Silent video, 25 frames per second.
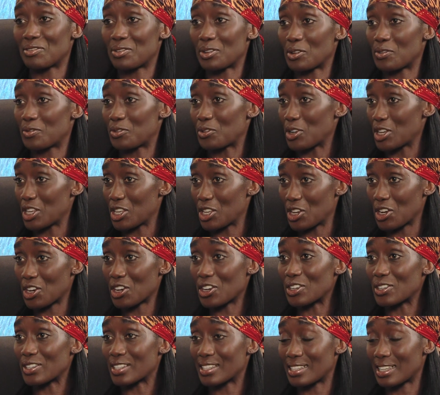for
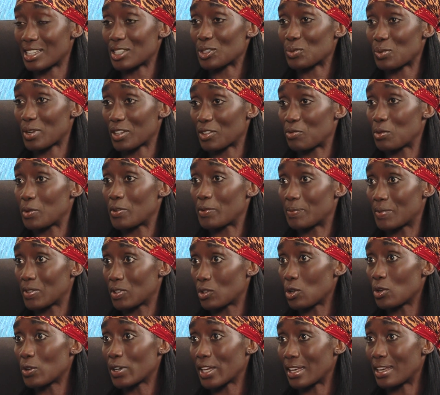years, that's what we
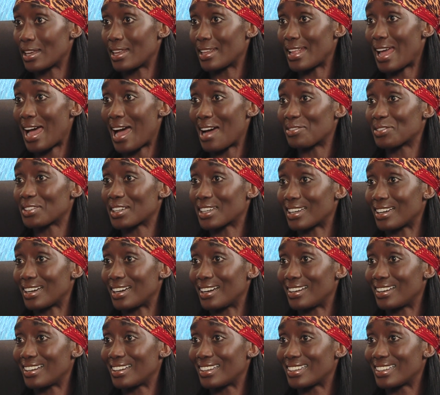were doing in Africa.